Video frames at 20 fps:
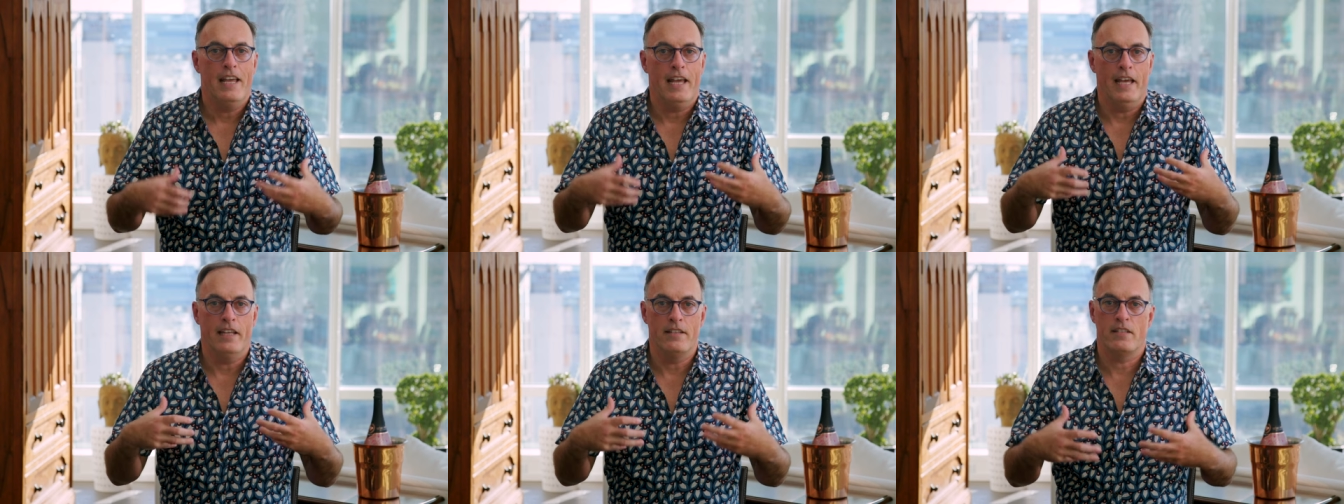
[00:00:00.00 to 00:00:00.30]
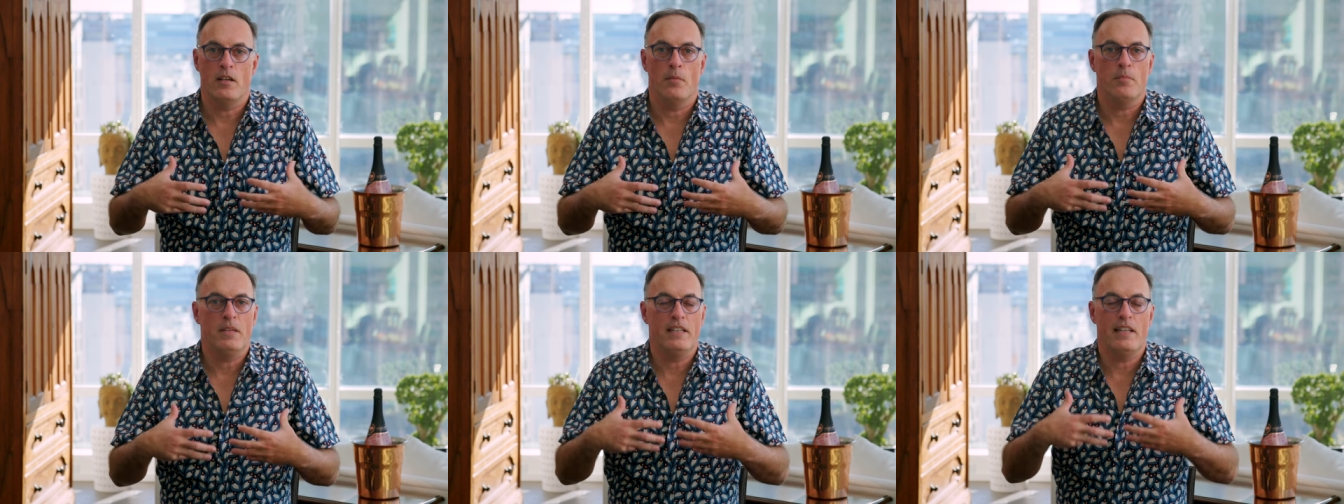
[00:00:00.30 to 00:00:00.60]
and
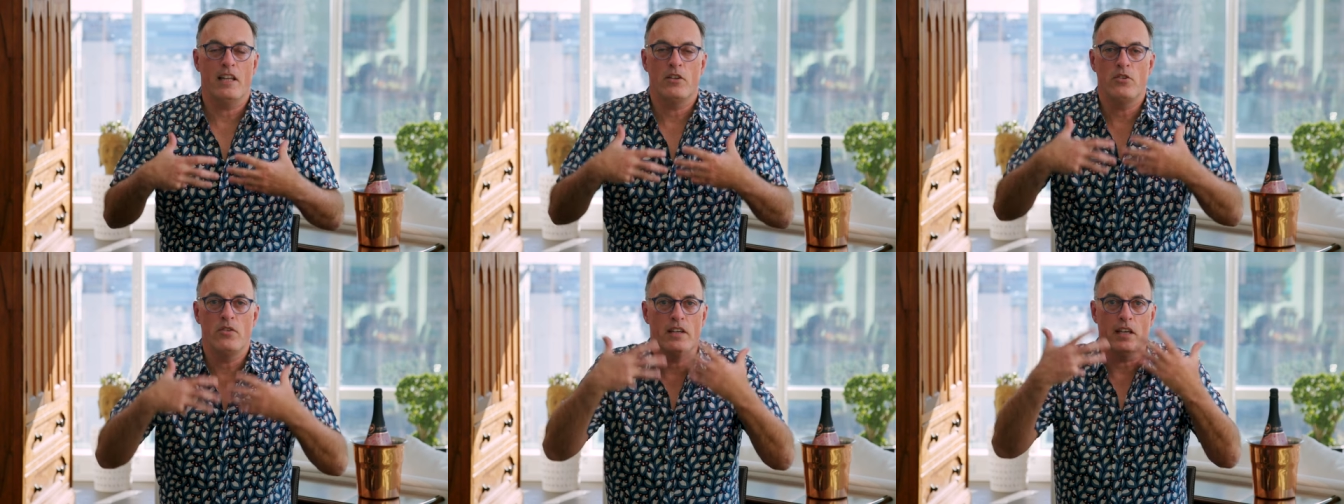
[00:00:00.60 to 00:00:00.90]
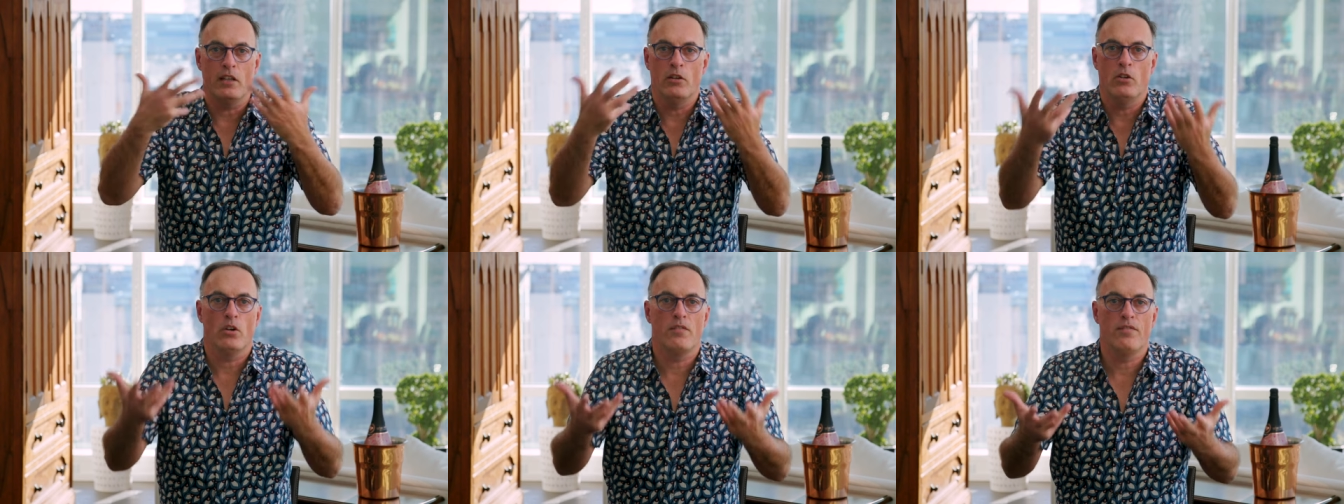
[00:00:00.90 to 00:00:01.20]
something that you
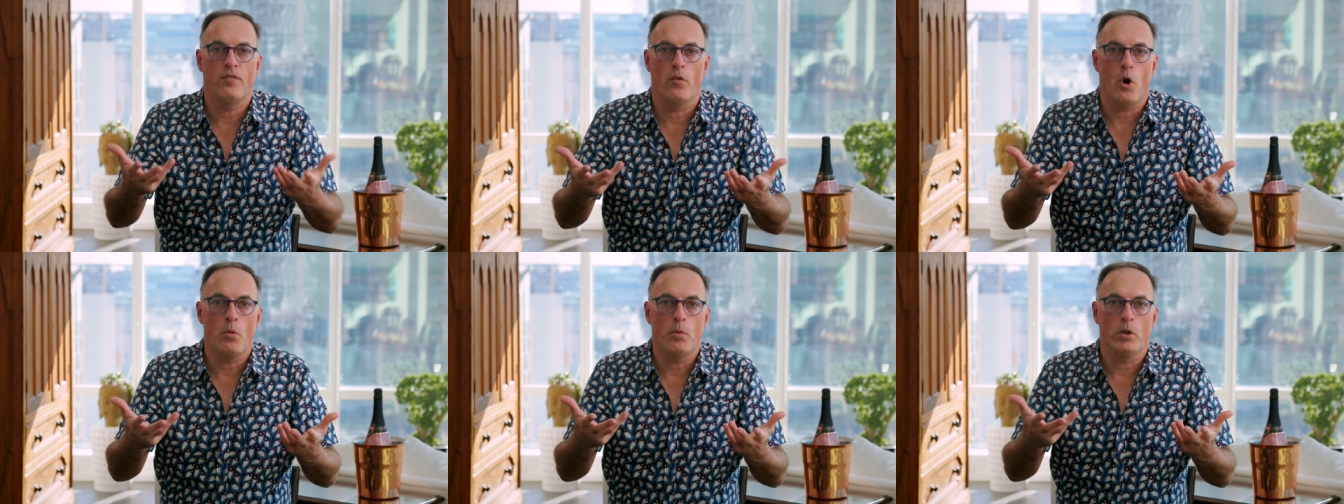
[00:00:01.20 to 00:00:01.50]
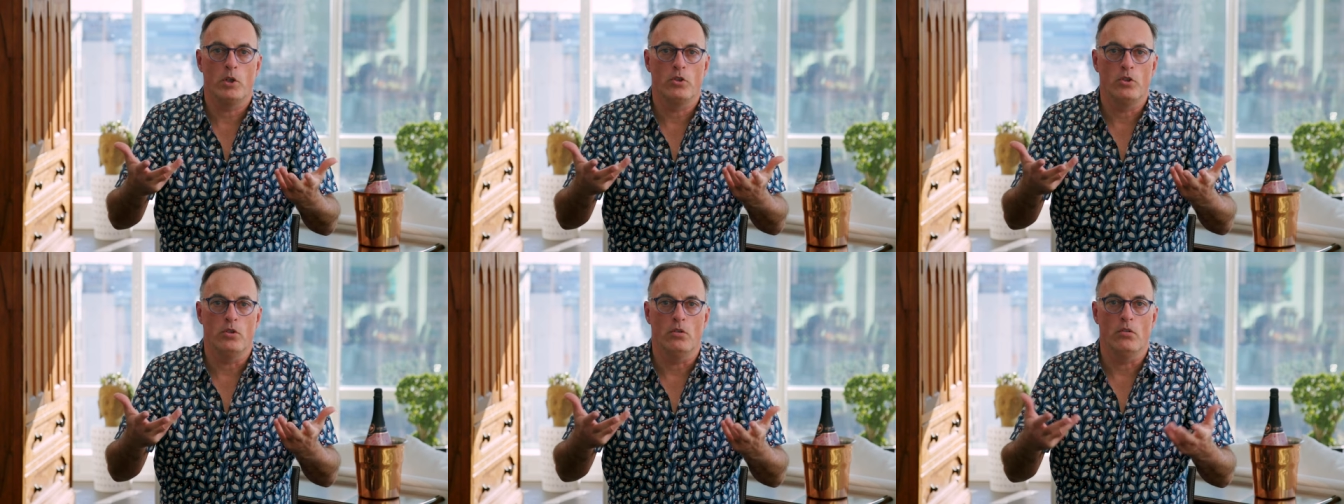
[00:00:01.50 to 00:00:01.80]
can look
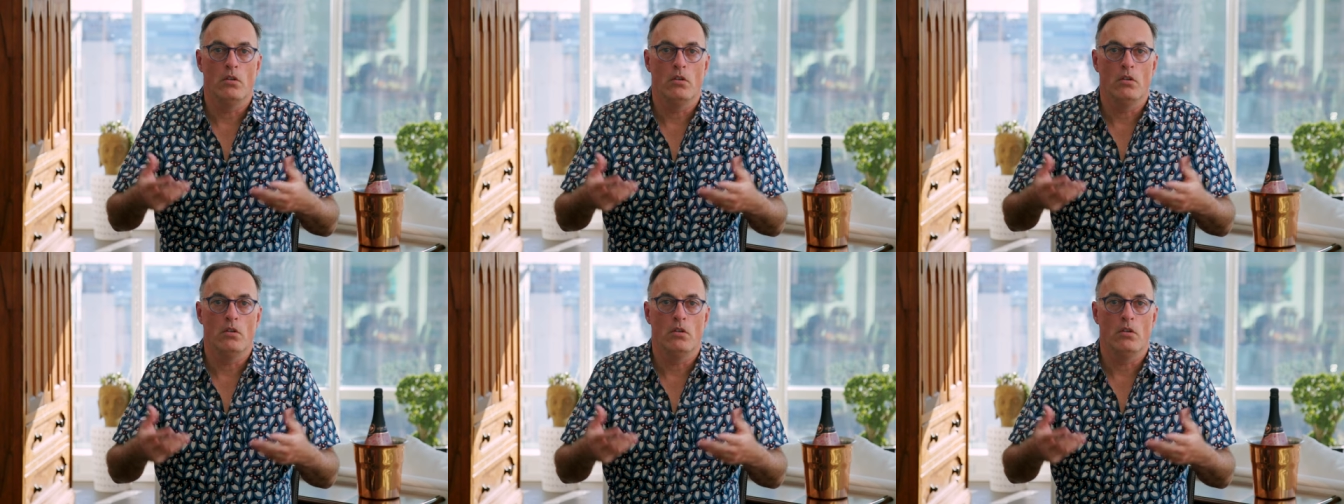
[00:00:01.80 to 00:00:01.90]
forward to.